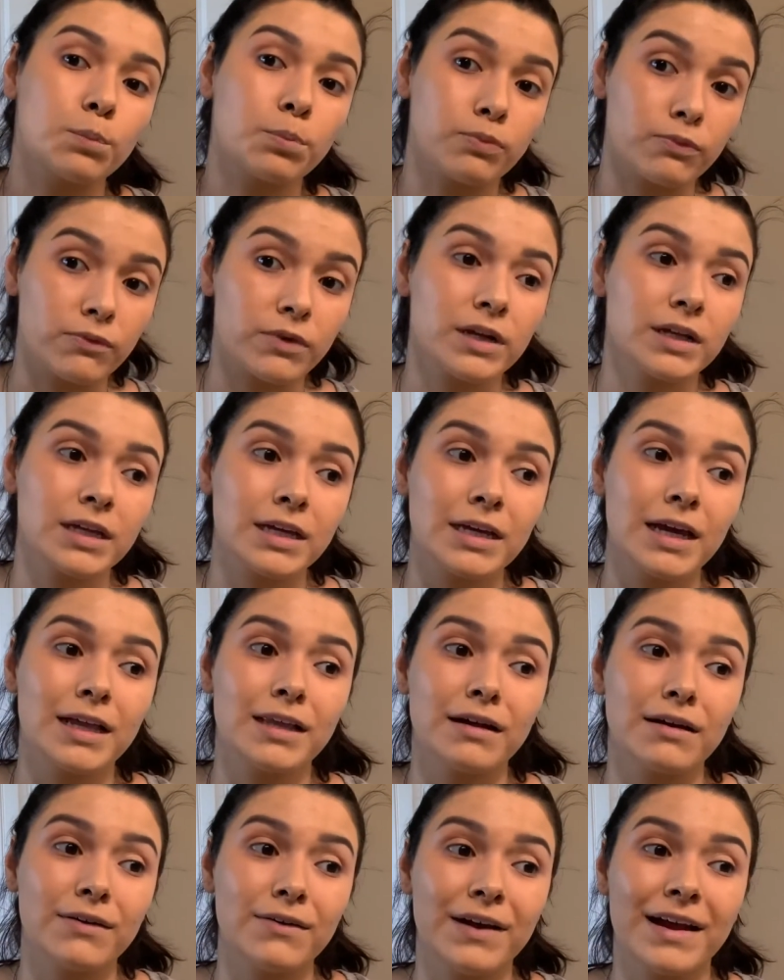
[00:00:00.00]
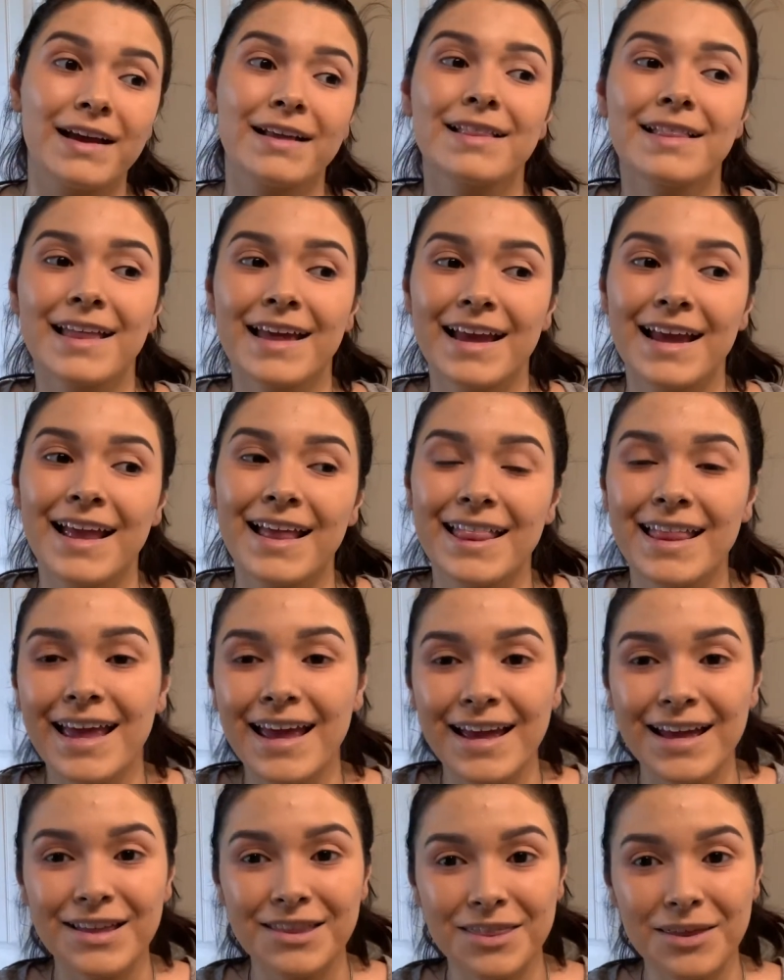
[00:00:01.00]
really yellow, and then
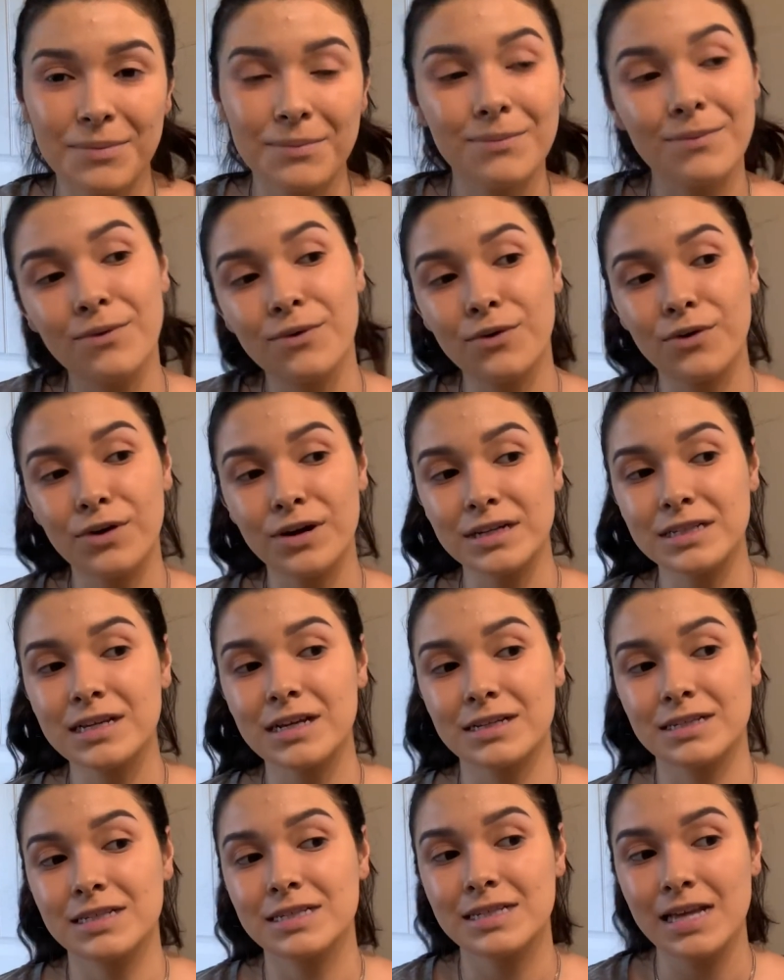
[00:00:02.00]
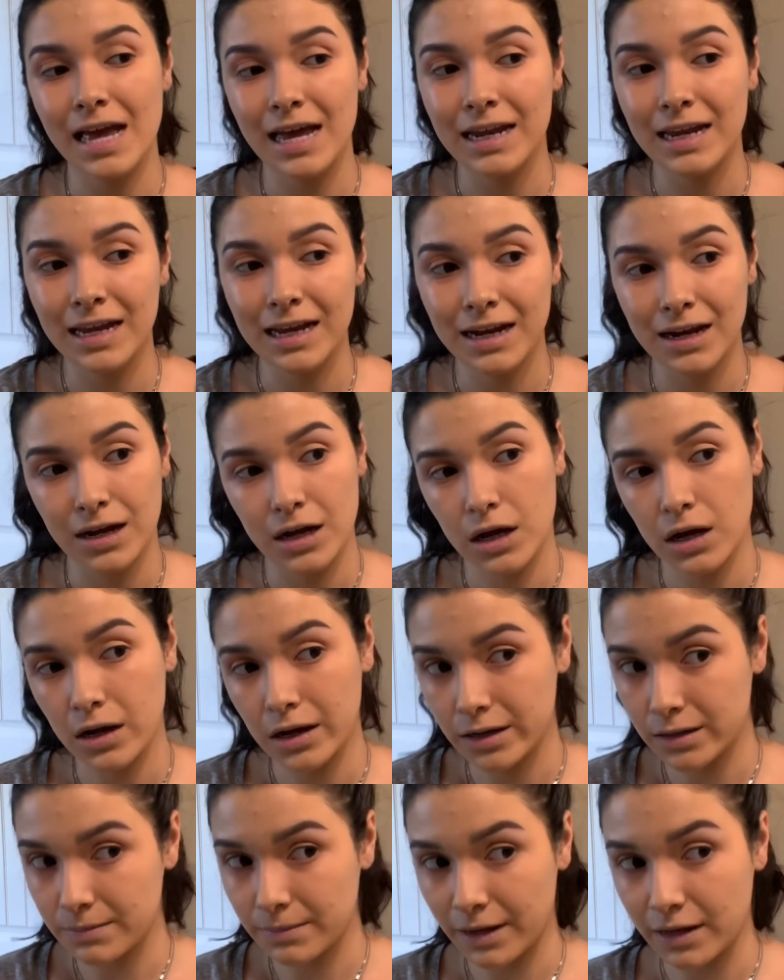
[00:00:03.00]
the more it's setting
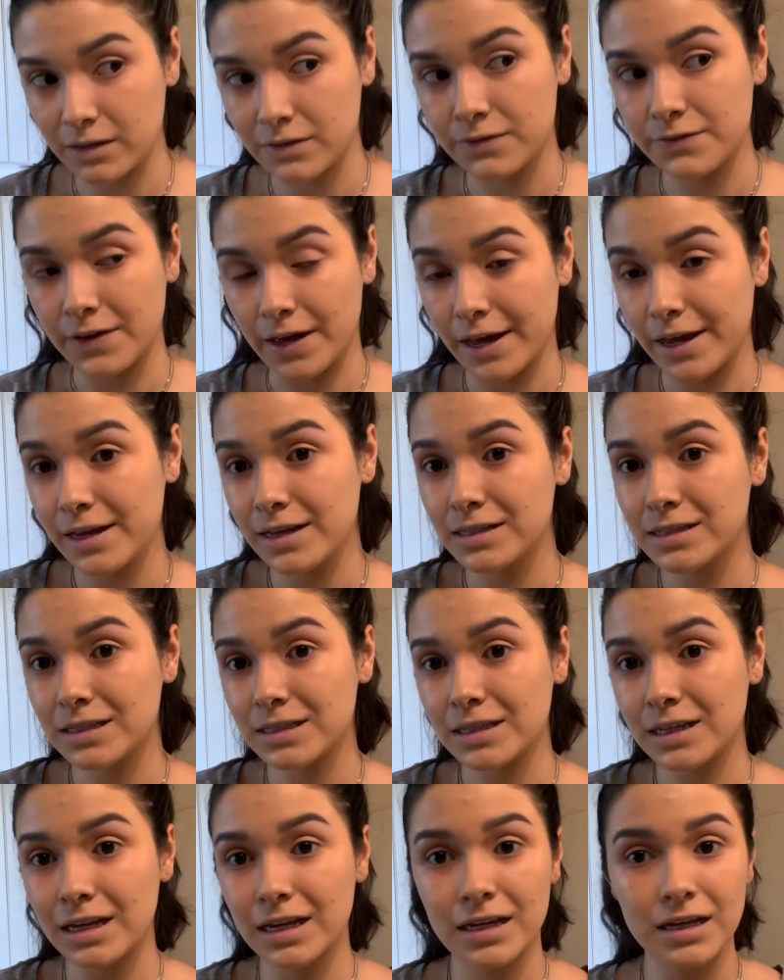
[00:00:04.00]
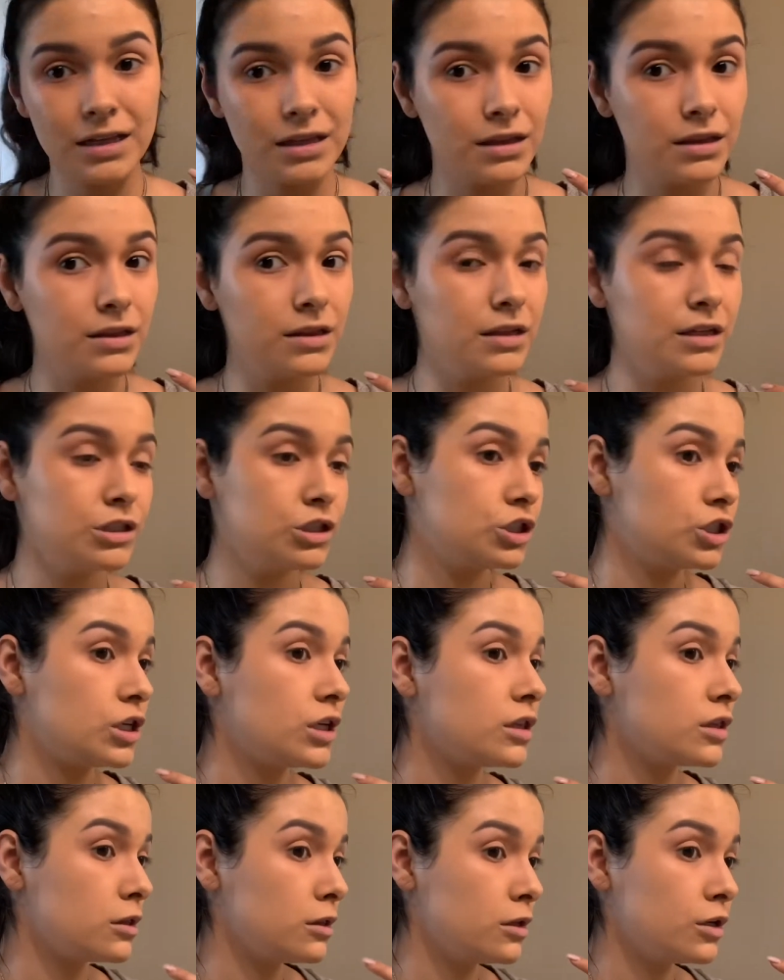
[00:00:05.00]
on my face, it
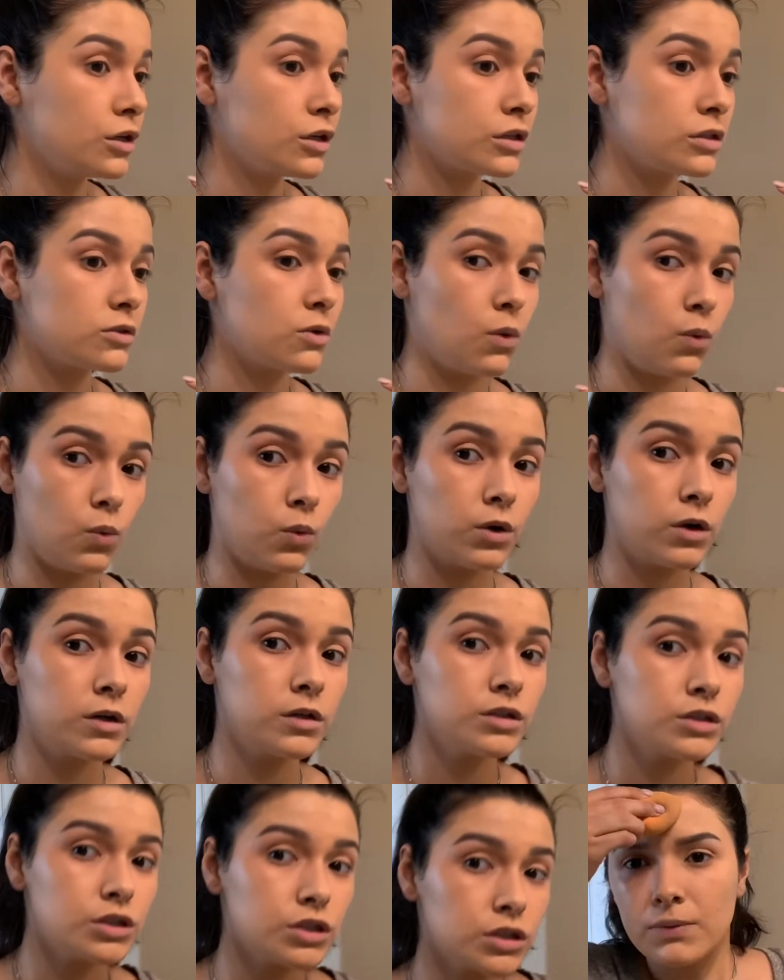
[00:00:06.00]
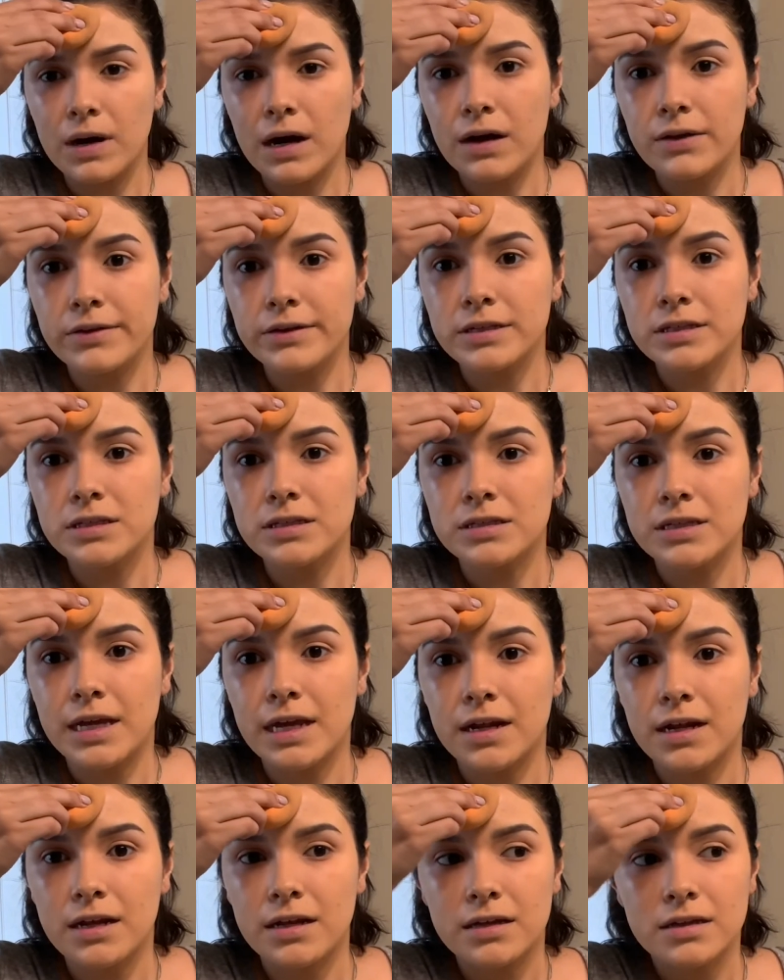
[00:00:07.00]
legit looks orange. Wow, this is
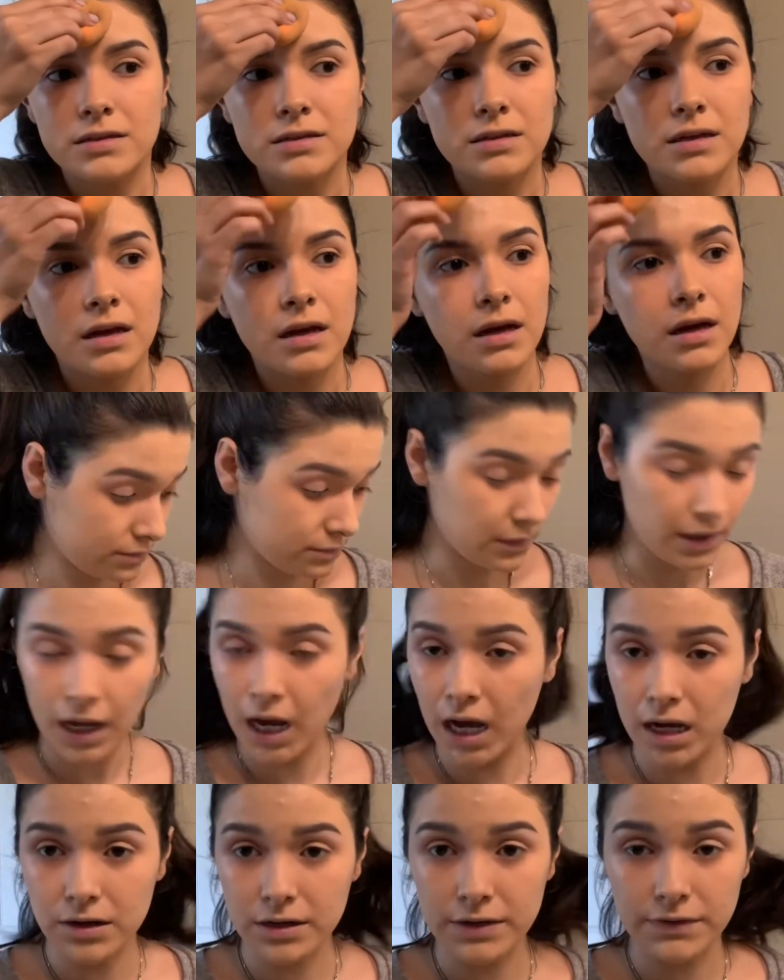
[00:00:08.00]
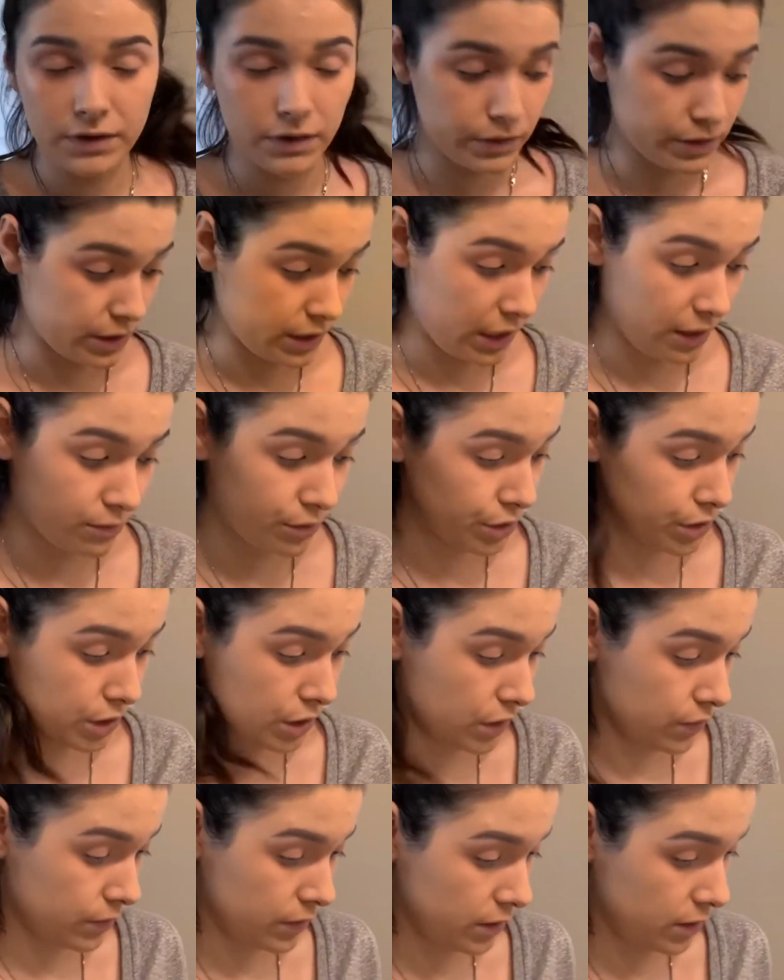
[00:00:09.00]
hideous. I don't even know what to say. I'm just gonna
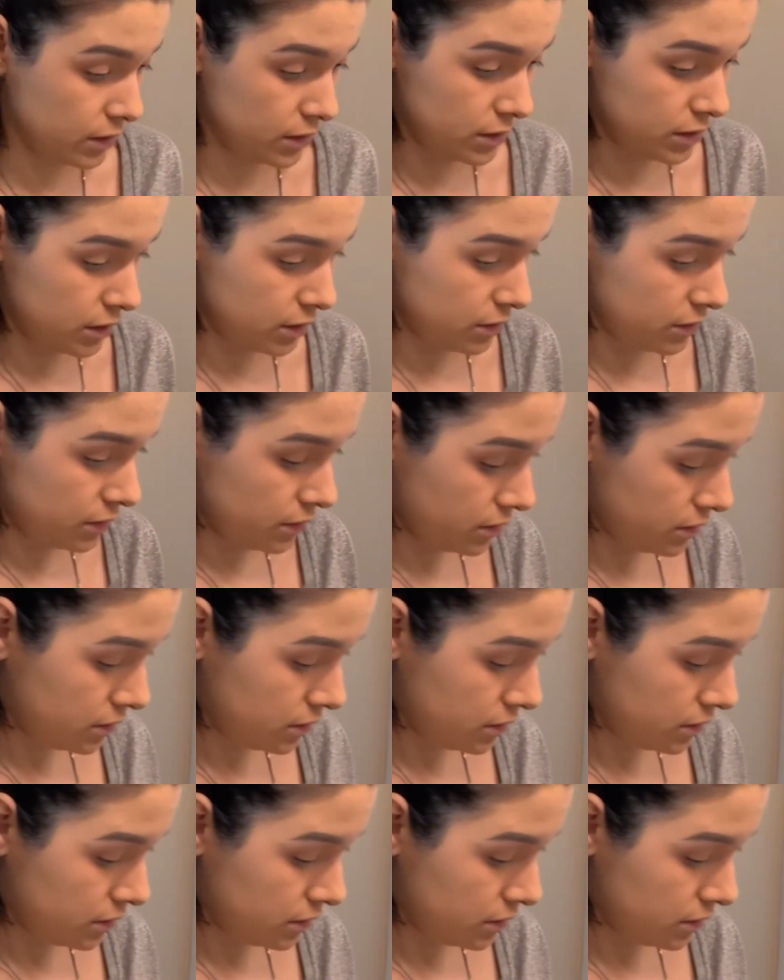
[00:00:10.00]
go with a concealer.